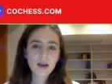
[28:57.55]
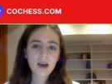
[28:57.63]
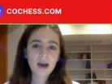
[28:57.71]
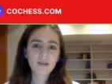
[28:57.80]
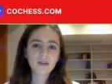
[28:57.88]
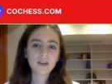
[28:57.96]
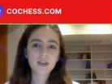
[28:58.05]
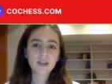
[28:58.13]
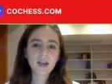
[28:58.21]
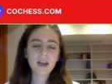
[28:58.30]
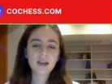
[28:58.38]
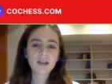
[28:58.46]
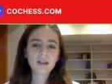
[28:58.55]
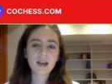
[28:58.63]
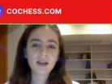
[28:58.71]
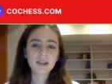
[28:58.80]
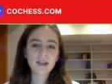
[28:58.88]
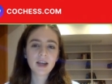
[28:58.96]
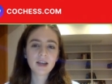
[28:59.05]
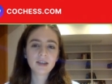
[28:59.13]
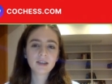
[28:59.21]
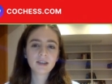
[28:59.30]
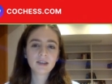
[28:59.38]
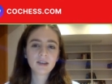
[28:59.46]
After takes and
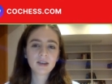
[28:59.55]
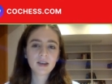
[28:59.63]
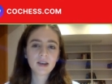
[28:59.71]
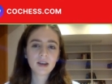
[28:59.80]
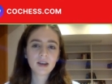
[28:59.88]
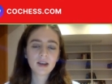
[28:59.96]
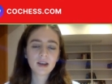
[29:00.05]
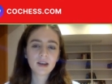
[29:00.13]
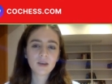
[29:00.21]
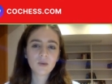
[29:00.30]
takes, can